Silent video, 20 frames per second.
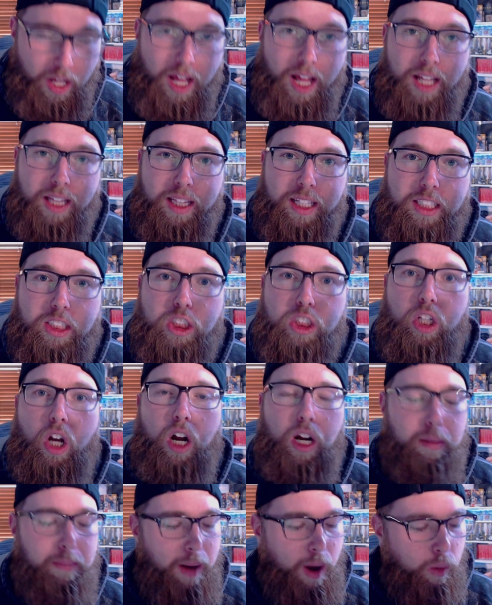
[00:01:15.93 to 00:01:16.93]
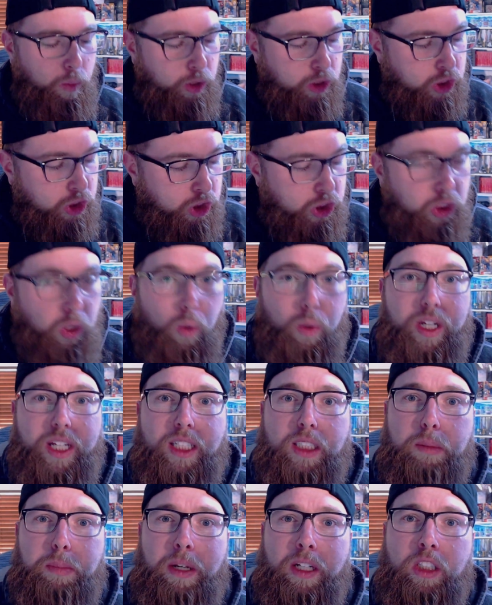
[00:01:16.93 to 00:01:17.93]
let's talk about what Sony
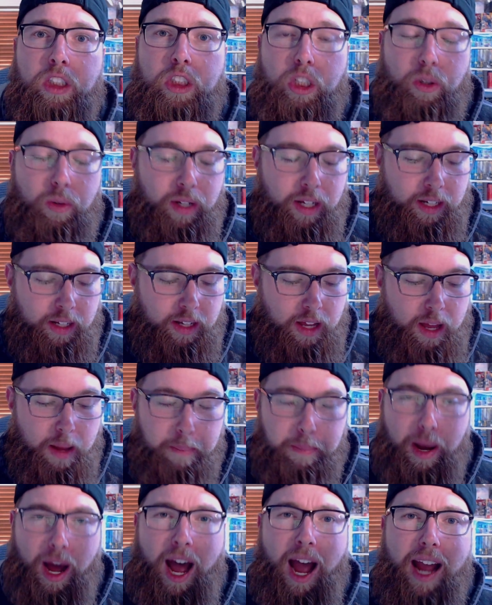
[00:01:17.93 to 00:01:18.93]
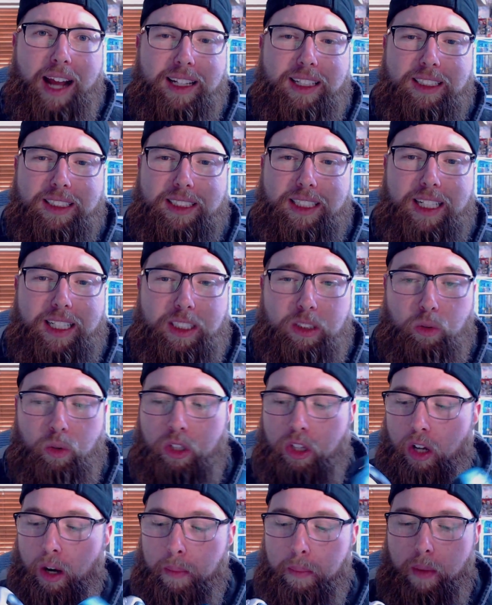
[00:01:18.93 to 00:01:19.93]
has been doing behind the scenes
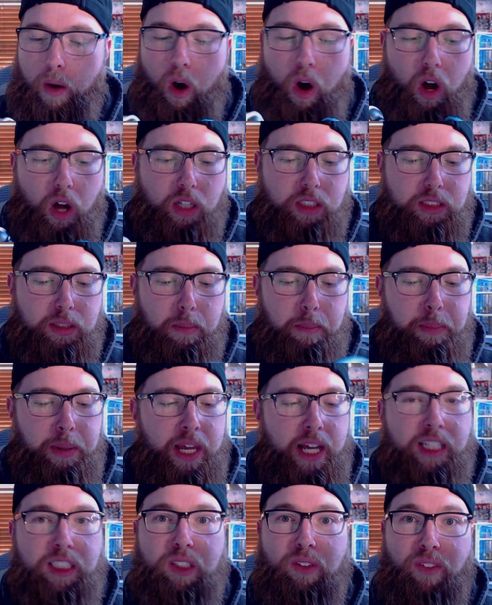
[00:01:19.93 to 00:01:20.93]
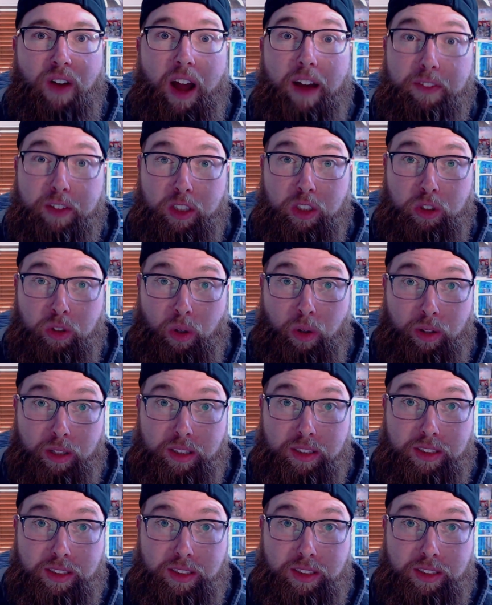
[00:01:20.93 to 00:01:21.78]
with our awesome PS5 controllers.